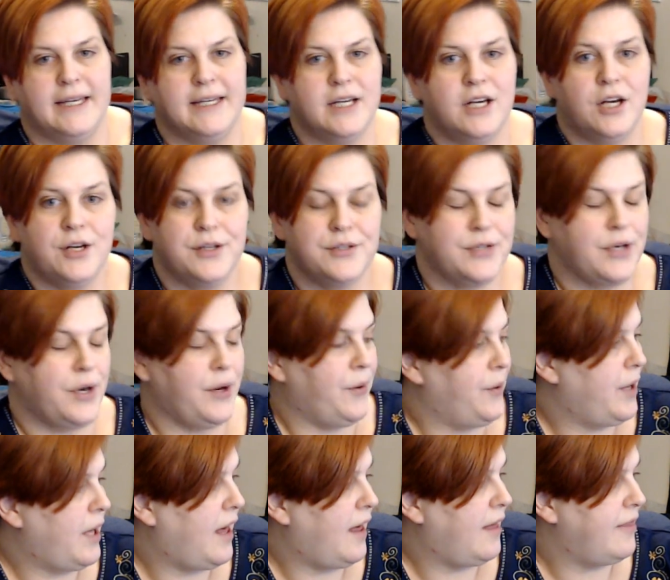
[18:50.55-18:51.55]
so
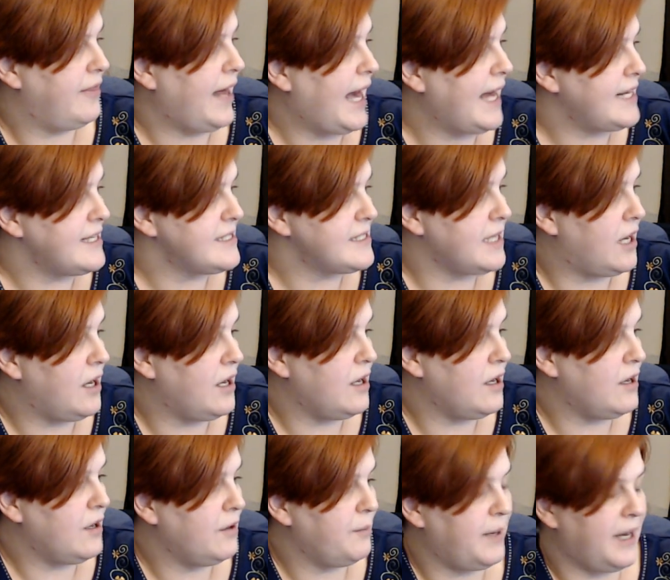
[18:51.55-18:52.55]
that is
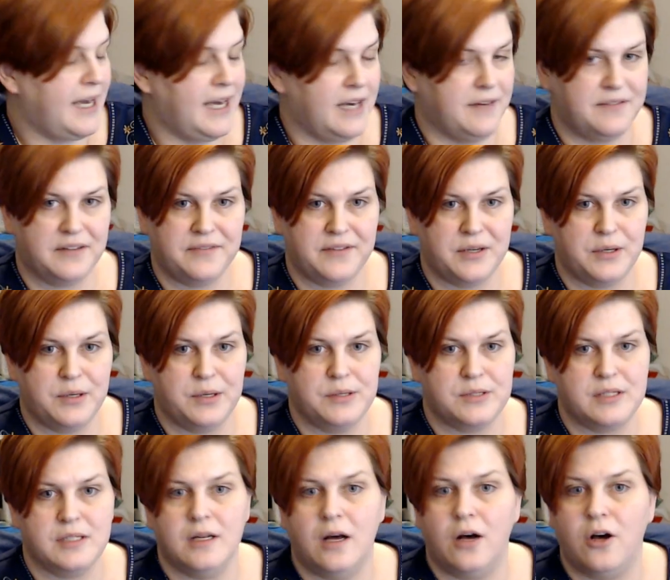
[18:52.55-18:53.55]
all my FFOs
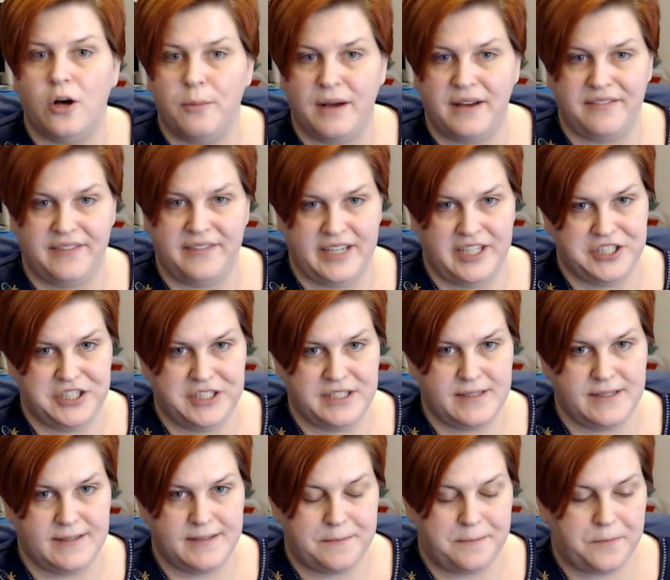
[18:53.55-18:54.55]
and all my
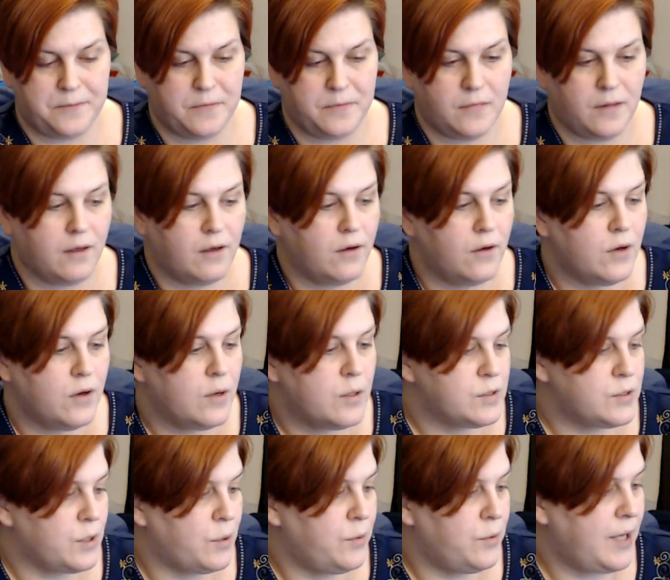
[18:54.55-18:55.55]
finishes.
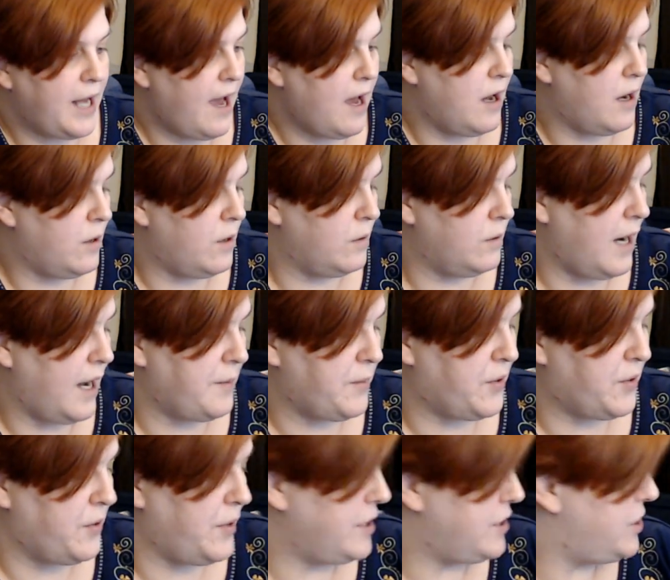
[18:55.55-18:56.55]
So now I'm
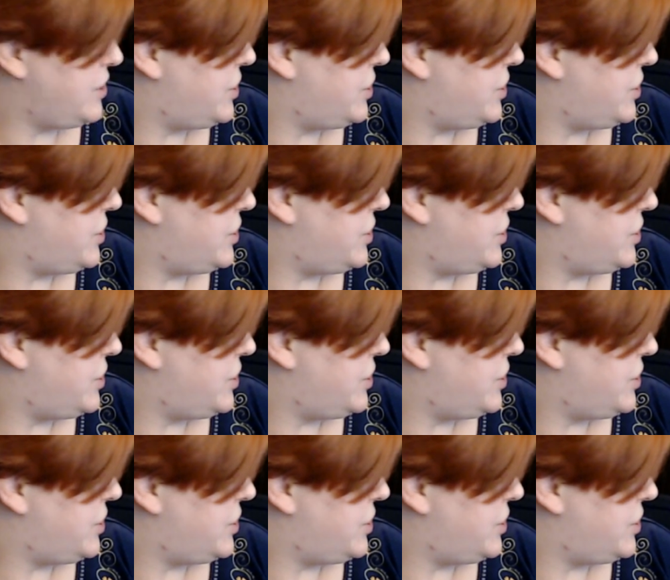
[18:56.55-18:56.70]
going to show